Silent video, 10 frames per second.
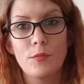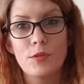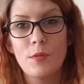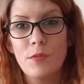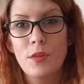
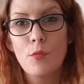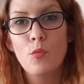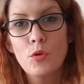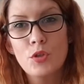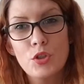something that
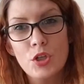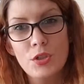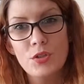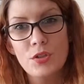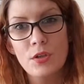wouldn't
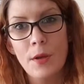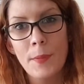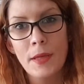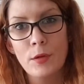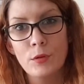just
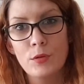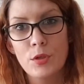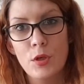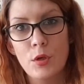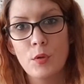appeal
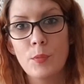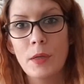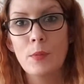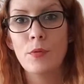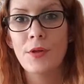to
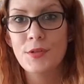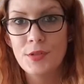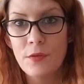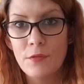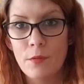people that are
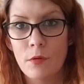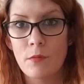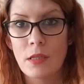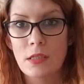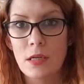suffering with
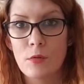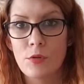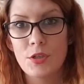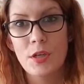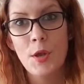mental
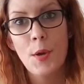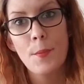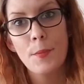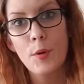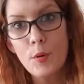illness,
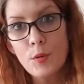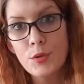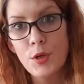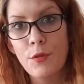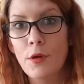but
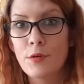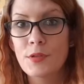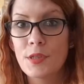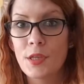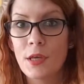also
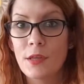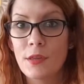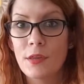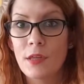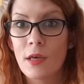those that
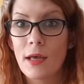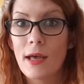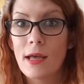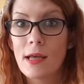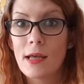
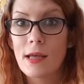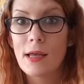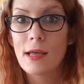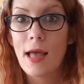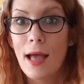
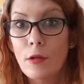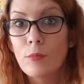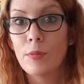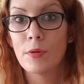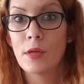
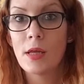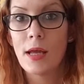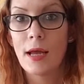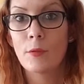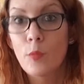help
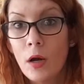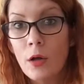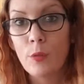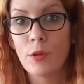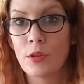and
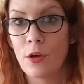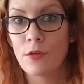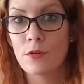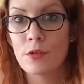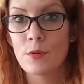work with
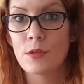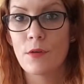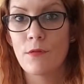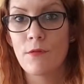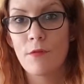those who are
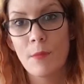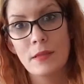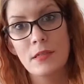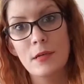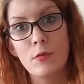suffering from
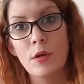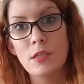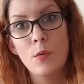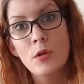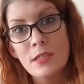mental
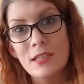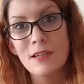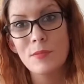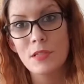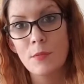illness. I wanted
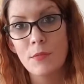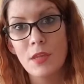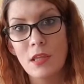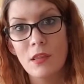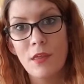it to be
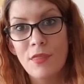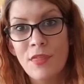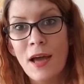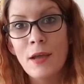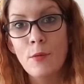something that
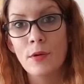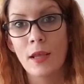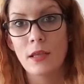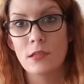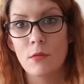they would
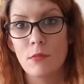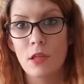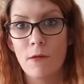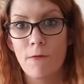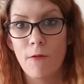get
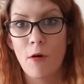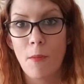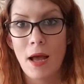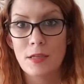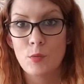something
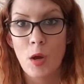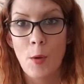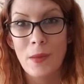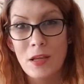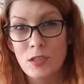from as
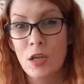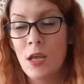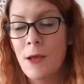well, because